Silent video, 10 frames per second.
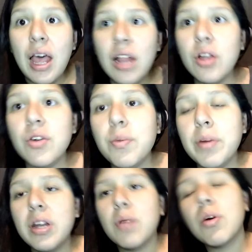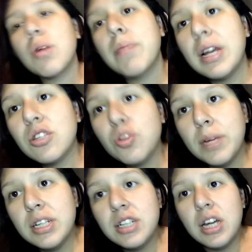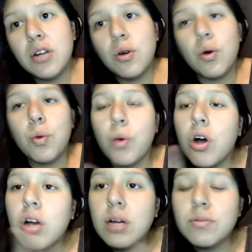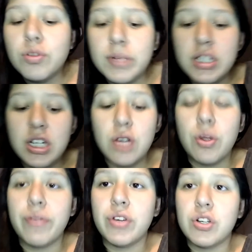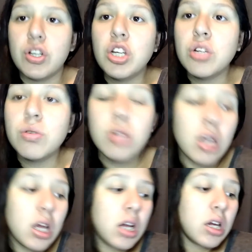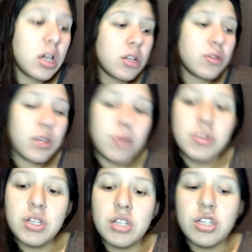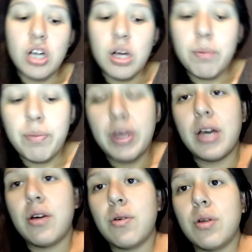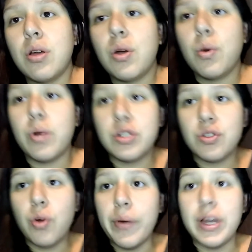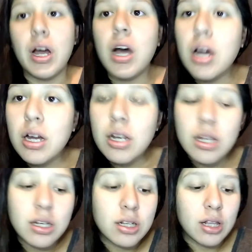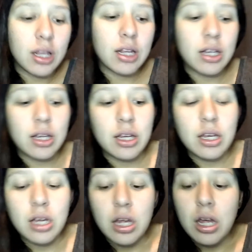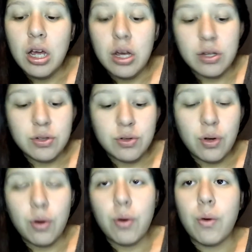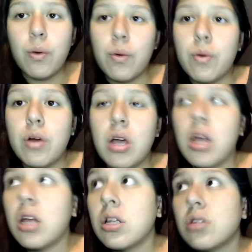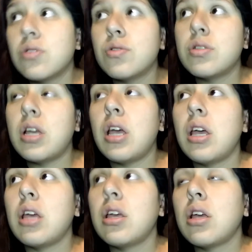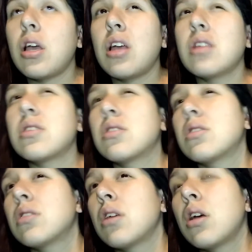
Hello everybody and welcome back to my channel, or welcome to my channel if you're new. Today I'm just going to talk about what's going on lately. So today it's